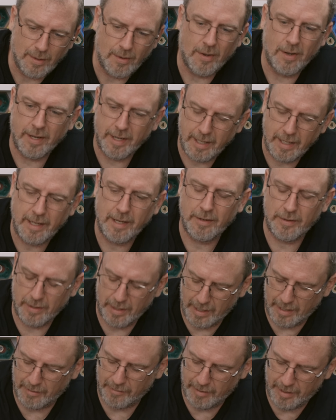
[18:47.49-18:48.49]
I can hear the
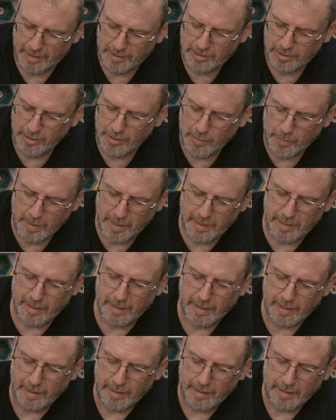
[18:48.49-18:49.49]
high range. You know what?
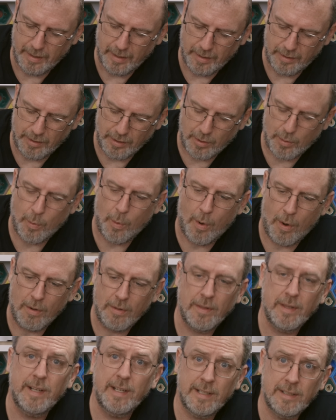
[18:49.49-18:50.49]
The
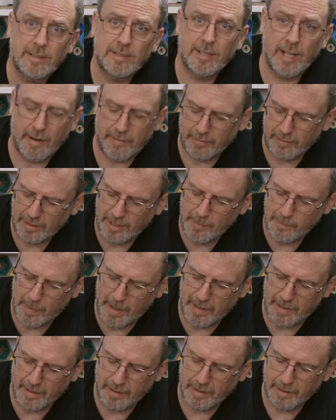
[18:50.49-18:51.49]
quality is definitely
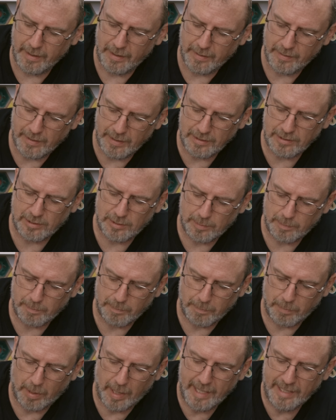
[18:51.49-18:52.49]
better than
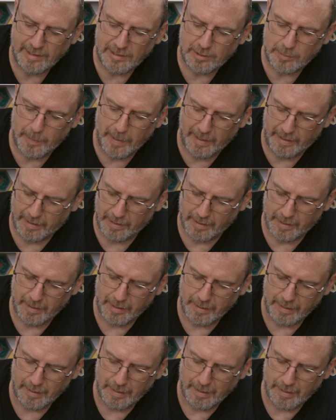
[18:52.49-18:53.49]
plate
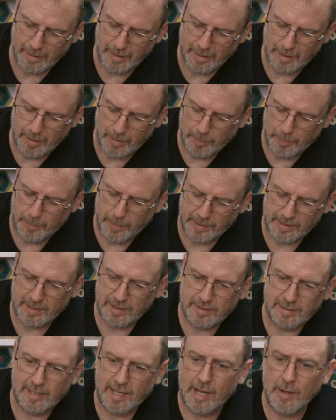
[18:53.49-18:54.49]
speaker, but
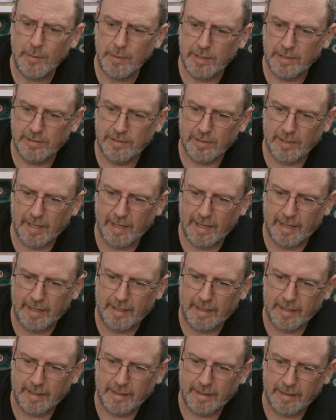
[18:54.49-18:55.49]
the sound is
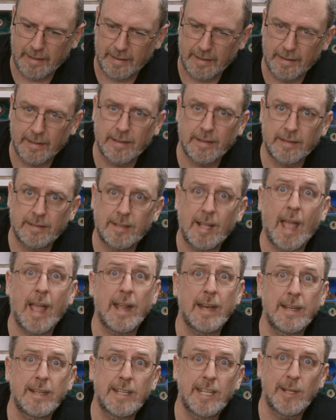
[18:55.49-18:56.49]
like
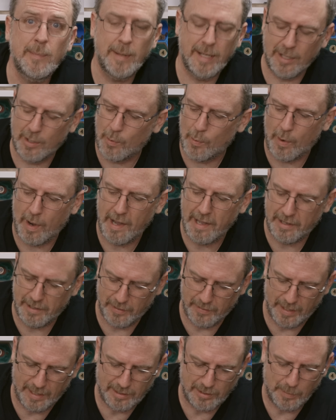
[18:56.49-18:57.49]
10 dB
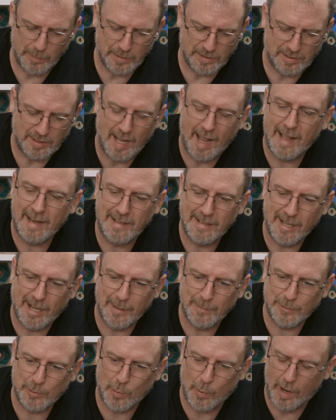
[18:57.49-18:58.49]
quieter. That's almost 10
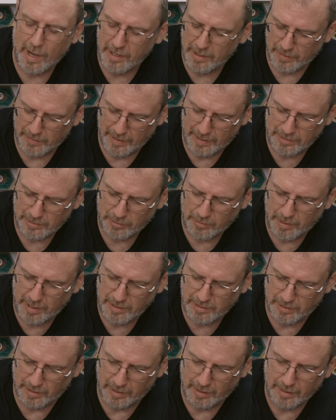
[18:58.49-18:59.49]
times quieter. That's
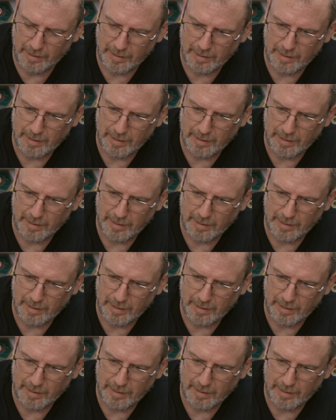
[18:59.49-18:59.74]
crazy.